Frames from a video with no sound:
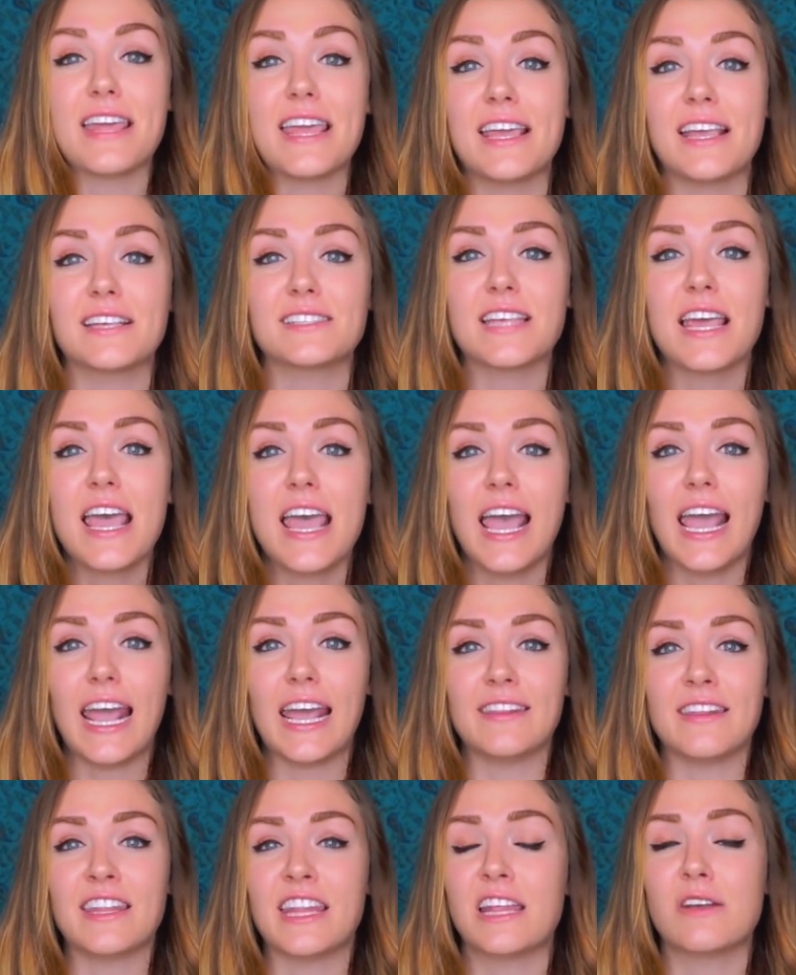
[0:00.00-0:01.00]
things
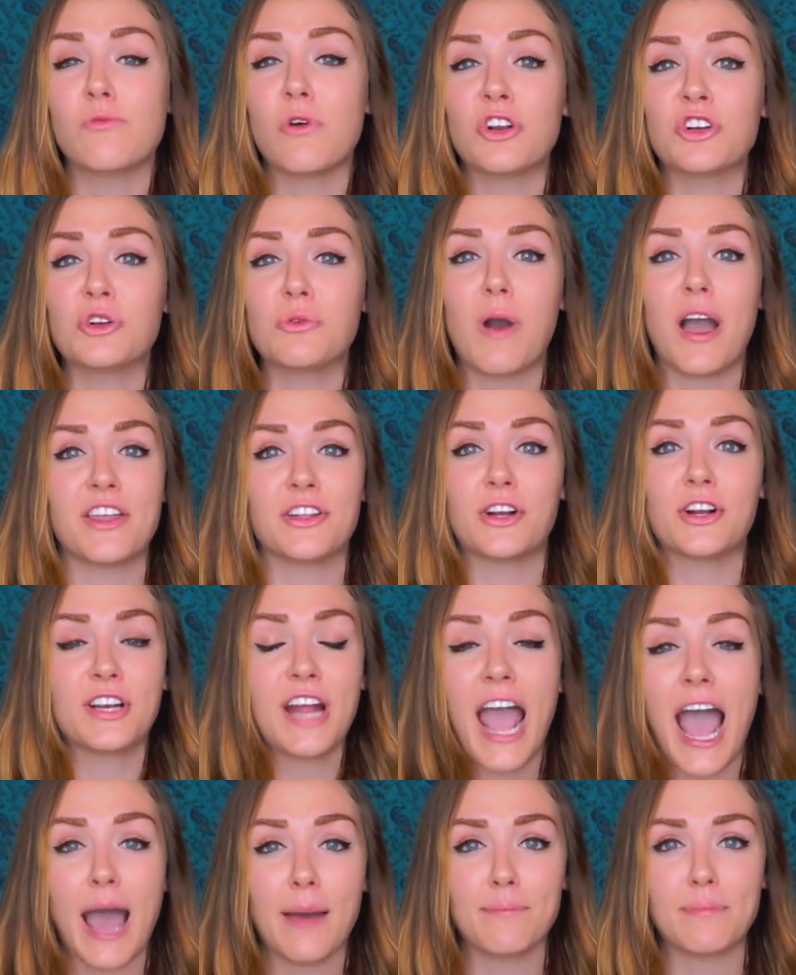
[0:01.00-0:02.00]
and then they wonder why they're
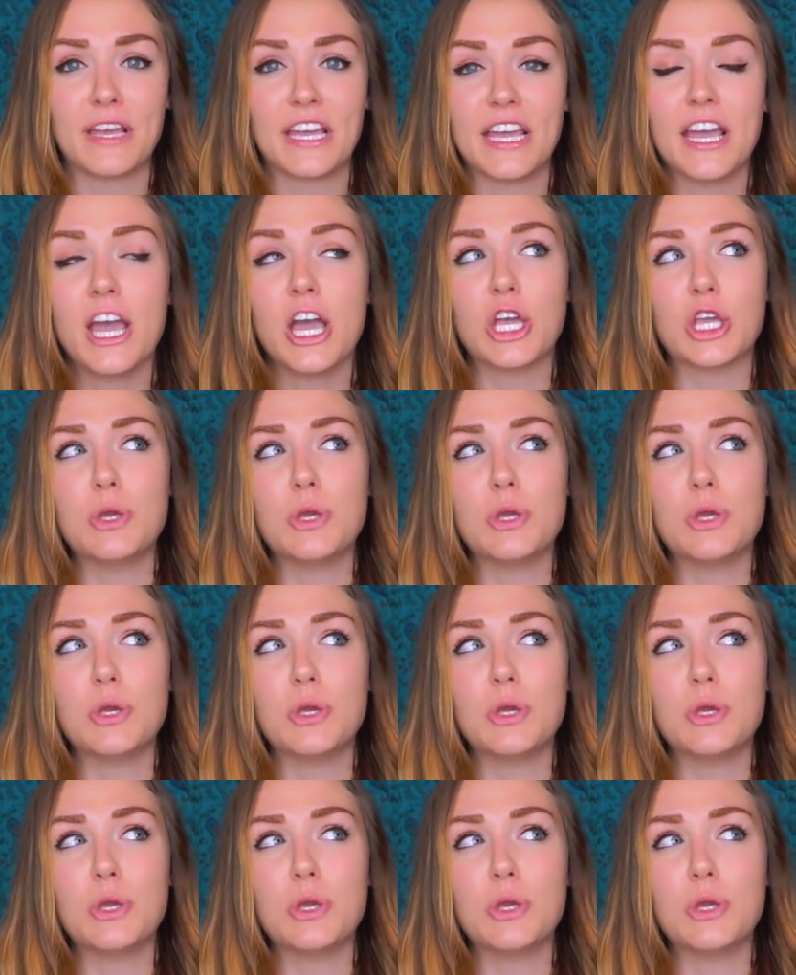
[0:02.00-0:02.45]
unhappy.